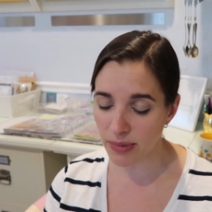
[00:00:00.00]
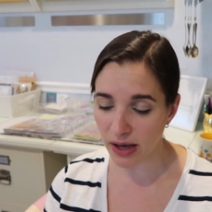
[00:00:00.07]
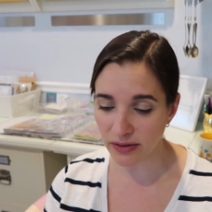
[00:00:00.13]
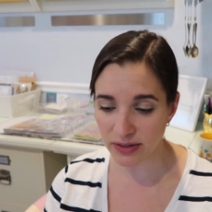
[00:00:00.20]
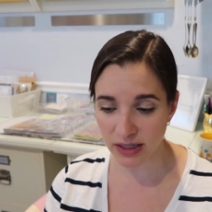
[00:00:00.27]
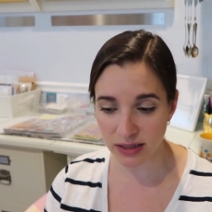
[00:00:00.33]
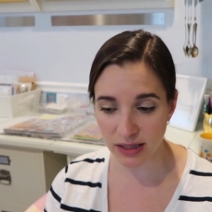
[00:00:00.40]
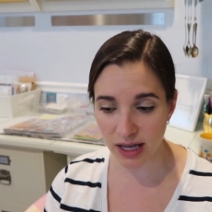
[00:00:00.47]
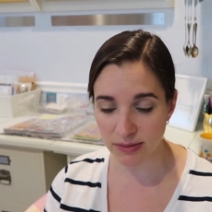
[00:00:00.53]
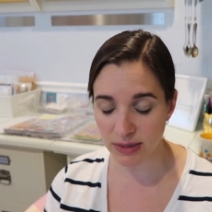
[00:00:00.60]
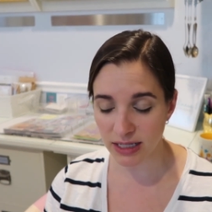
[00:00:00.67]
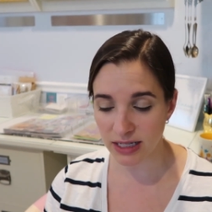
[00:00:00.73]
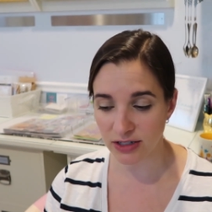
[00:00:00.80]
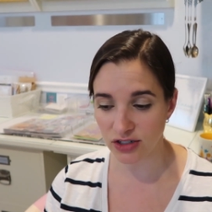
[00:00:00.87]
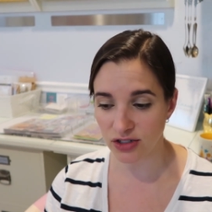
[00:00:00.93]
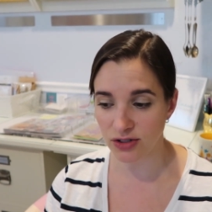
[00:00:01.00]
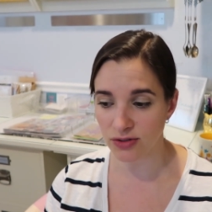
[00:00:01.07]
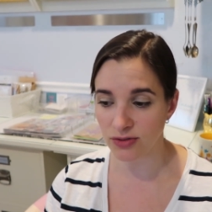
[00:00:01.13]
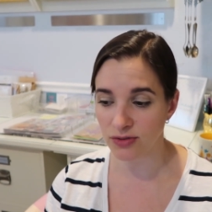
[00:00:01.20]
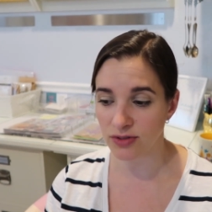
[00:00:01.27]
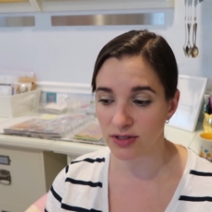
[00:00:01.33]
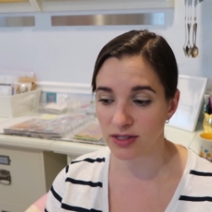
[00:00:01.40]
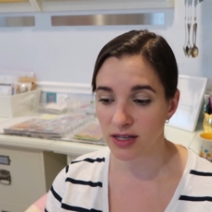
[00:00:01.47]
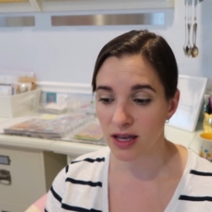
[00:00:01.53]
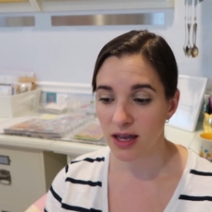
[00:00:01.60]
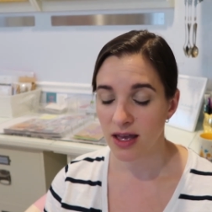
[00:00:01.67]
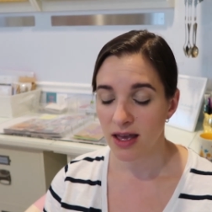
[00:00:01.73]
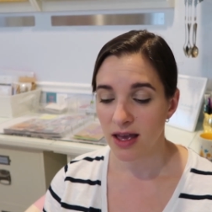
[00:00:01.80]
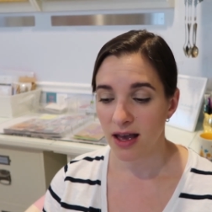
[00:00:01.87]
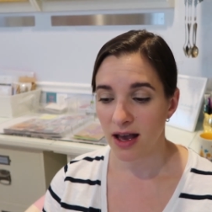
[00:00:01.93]
Pelvic alignment issues.
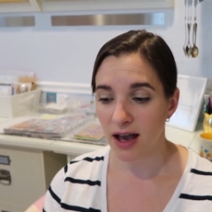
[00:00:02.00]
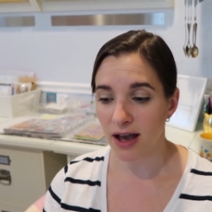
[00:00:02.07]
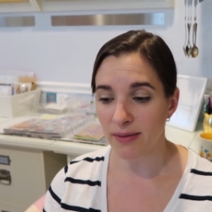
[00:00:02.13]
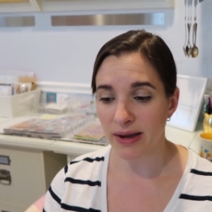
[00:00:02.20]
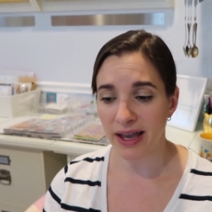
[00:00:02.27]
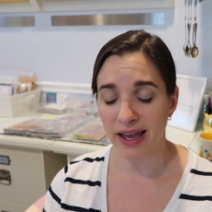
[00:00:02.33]
Um,